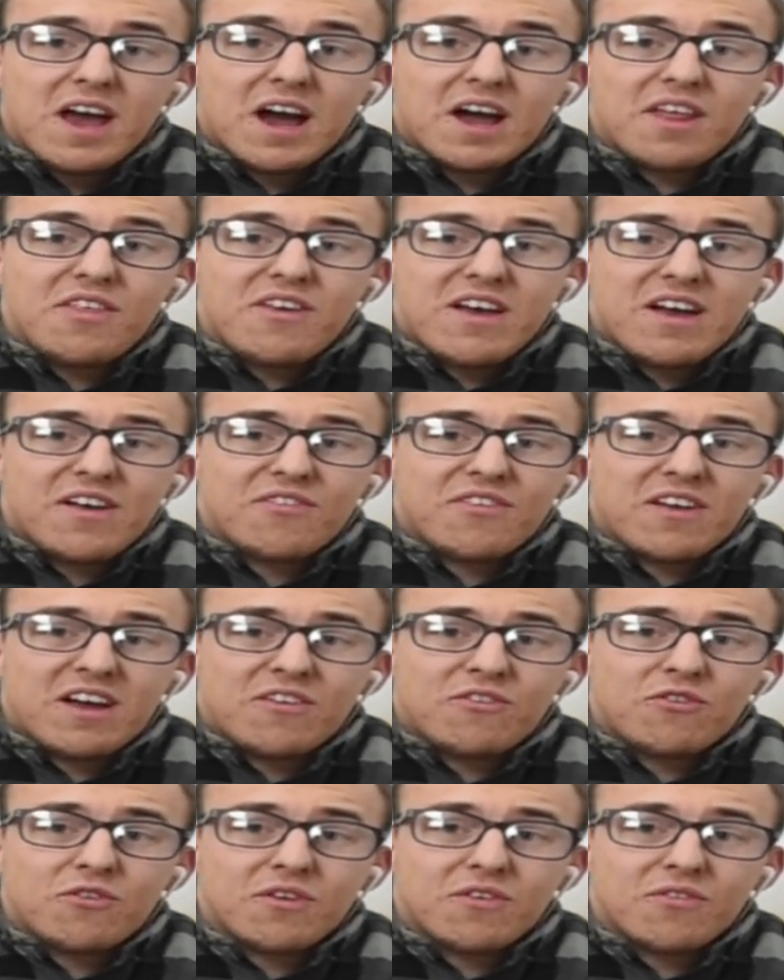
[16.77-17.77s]
And yes,
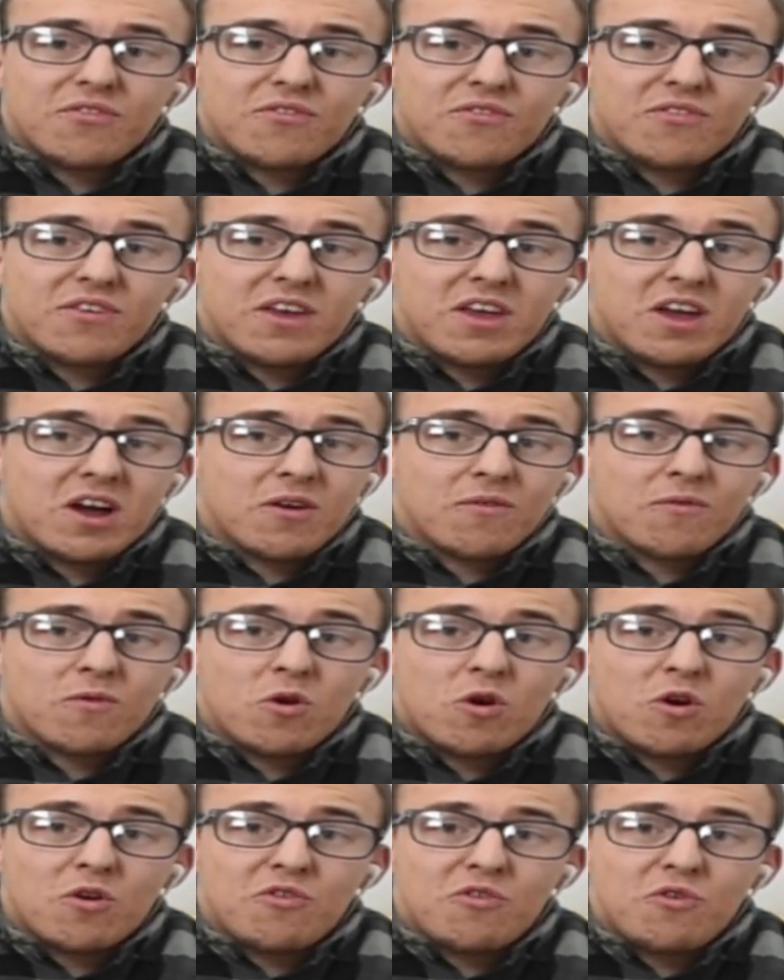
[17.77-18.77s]
as you can see, I've
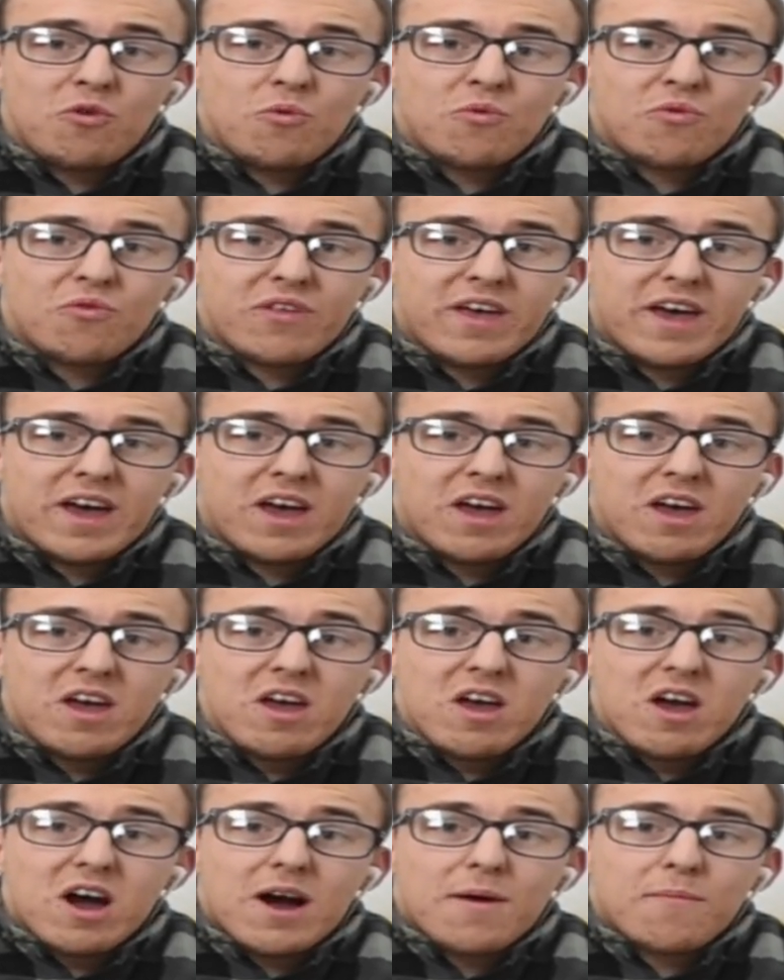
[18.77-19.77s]
got a new set.
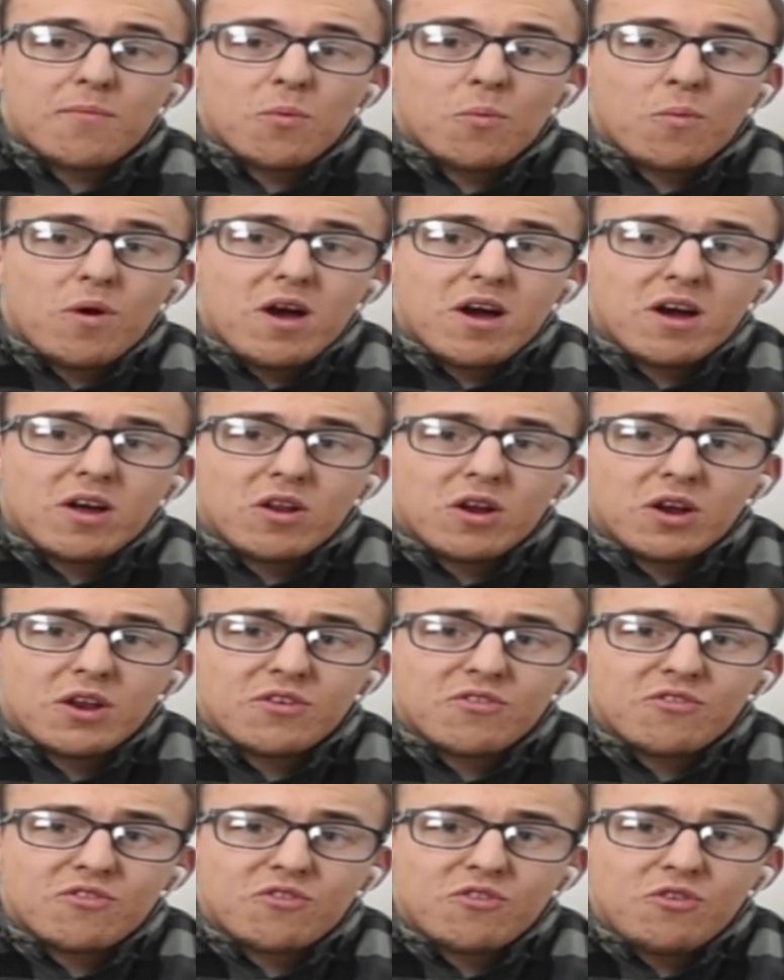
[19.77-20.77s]
I've been working on
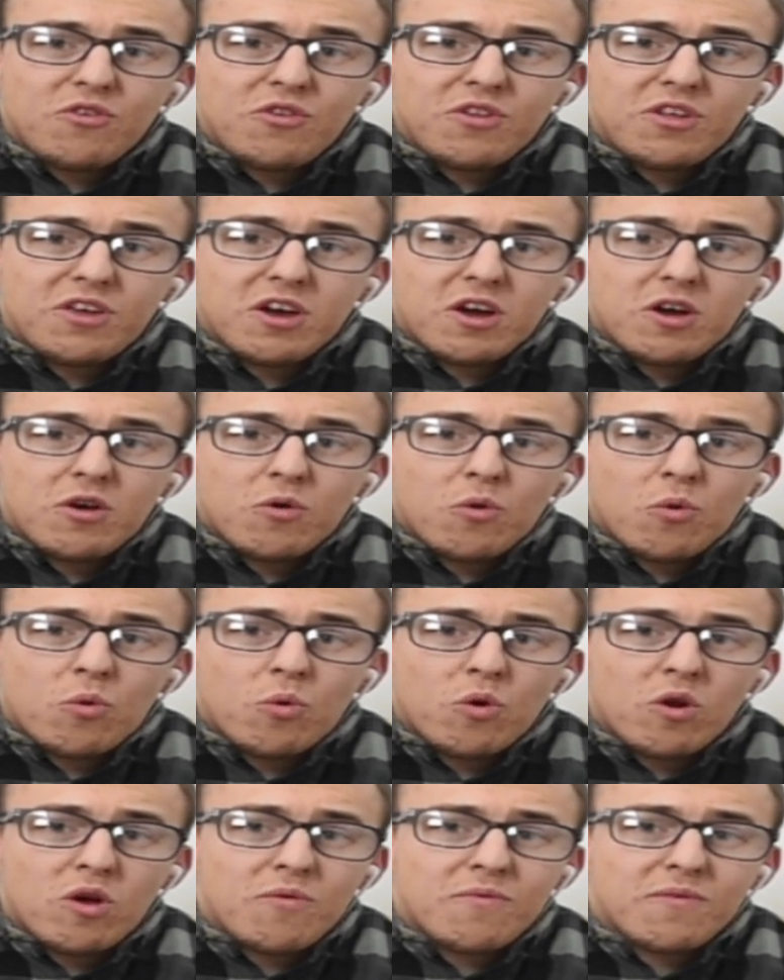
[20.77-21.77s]
a studio
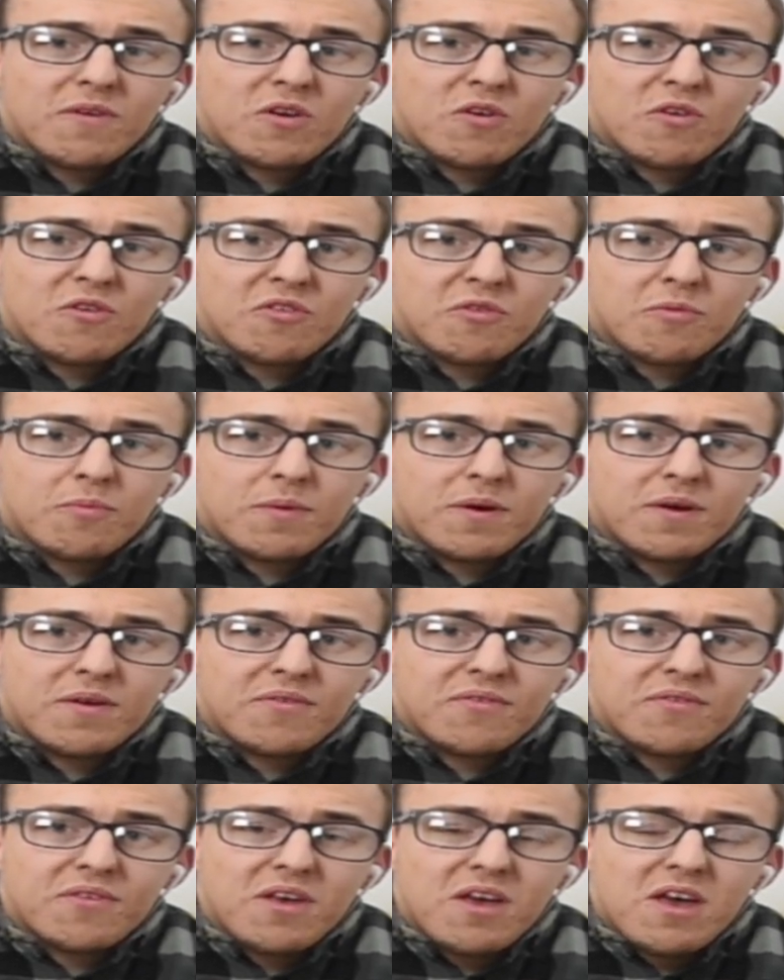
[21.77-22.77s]
all over
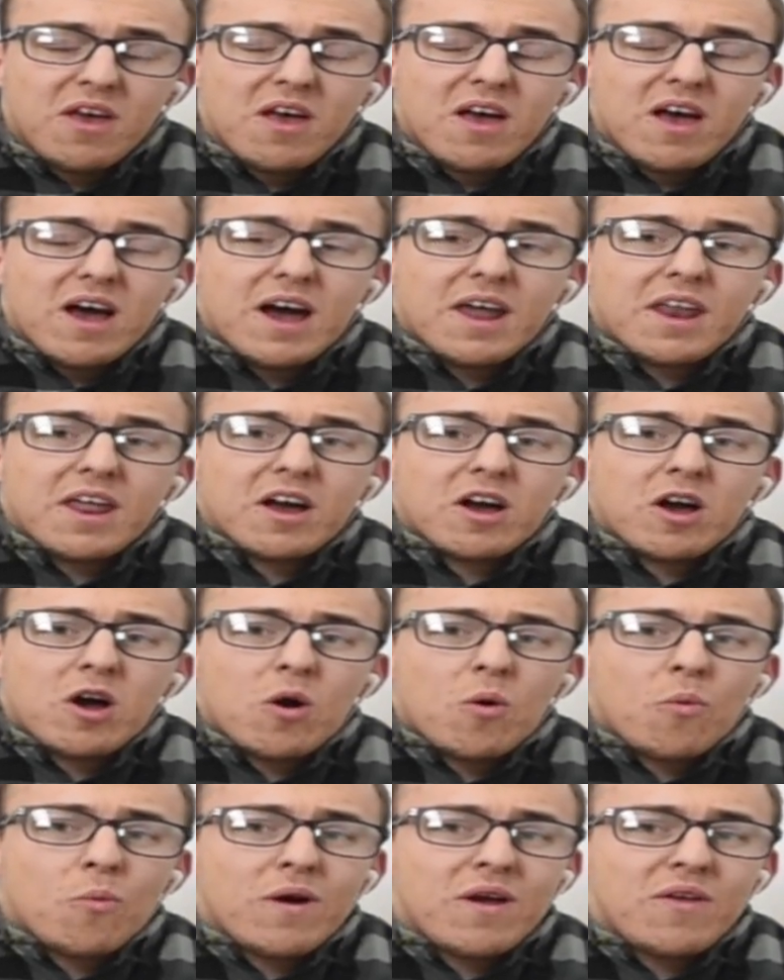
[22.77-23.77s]
Christmas, and I
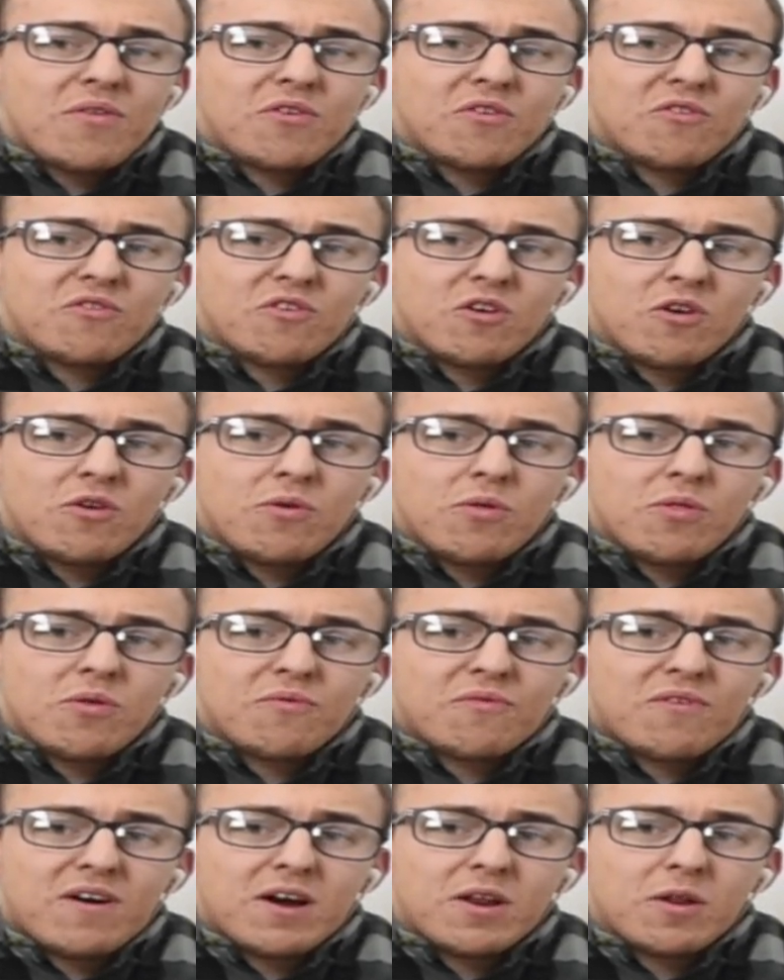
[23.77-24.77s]
can't wait to show you the
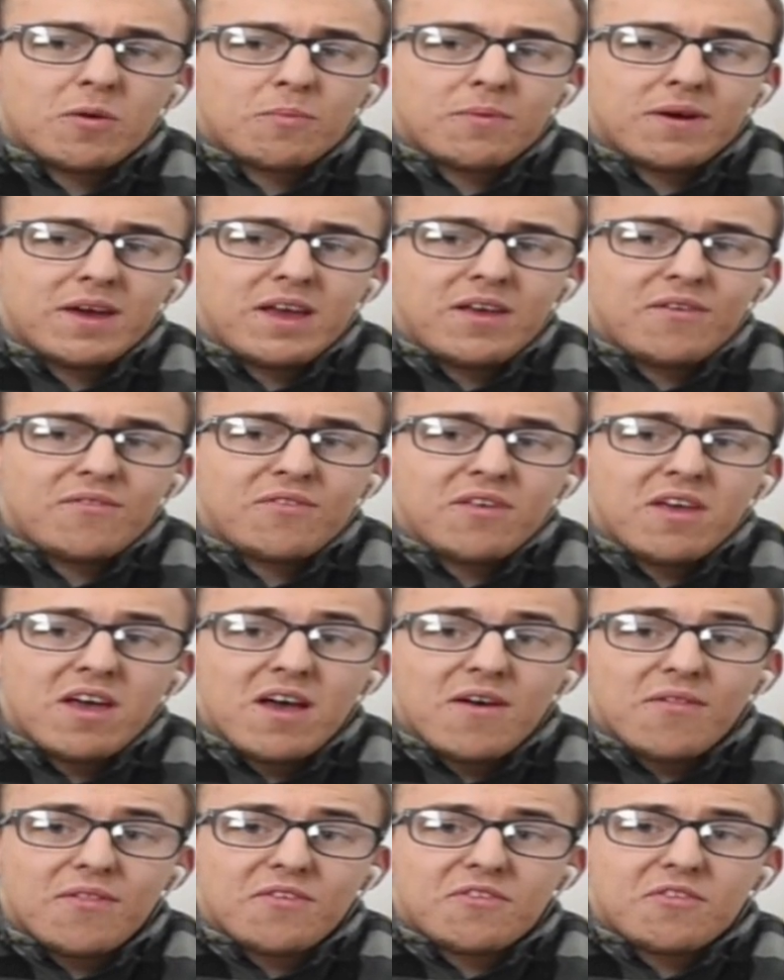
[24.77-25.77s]
final piece.
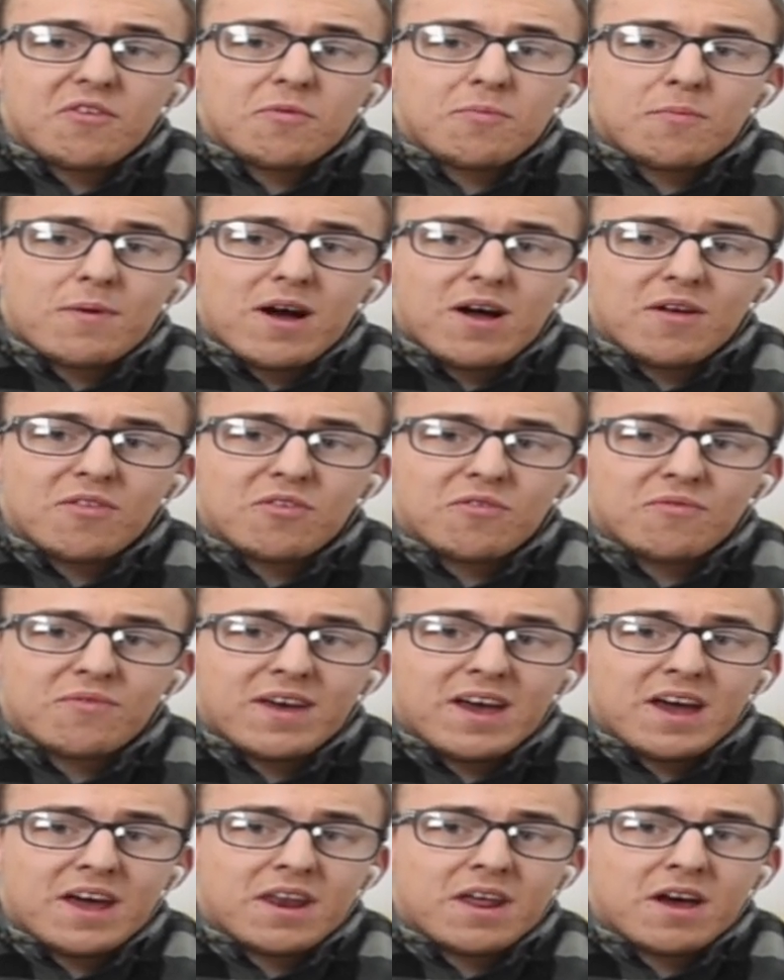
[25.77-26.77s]
This is part of
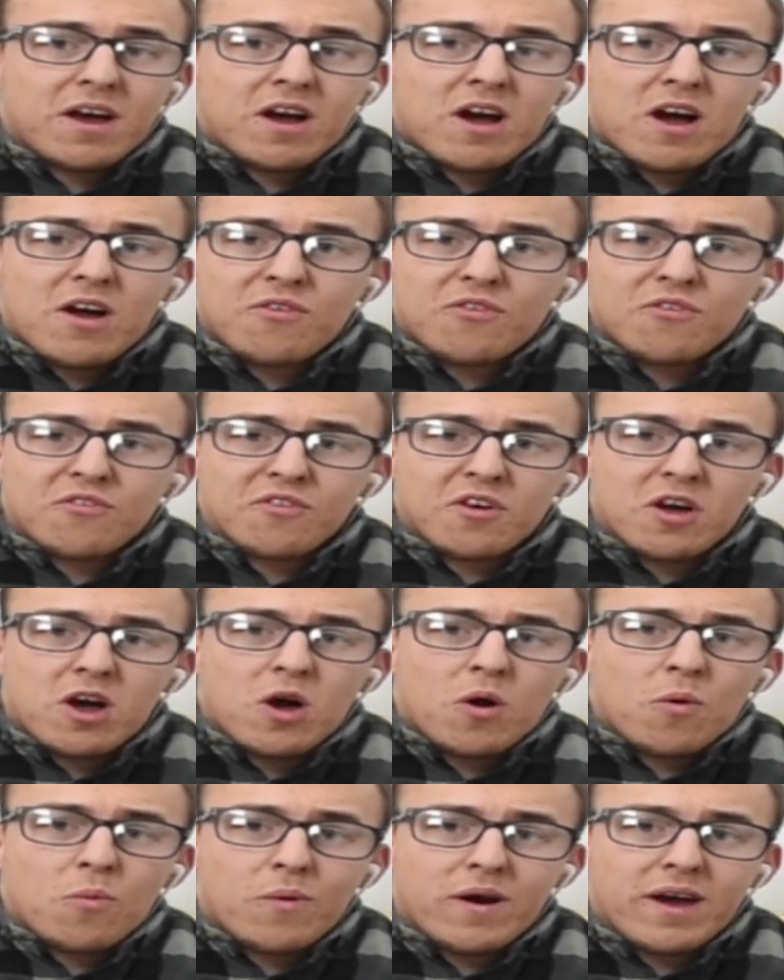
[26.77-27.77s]
it, and I just
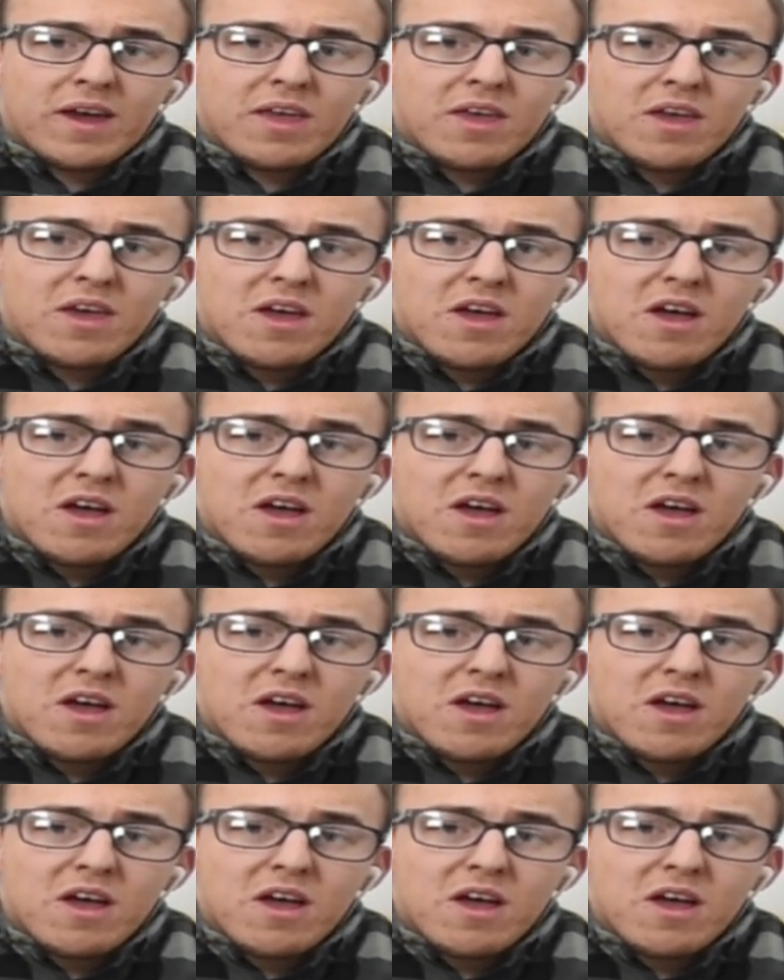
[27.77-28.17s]
can't wait.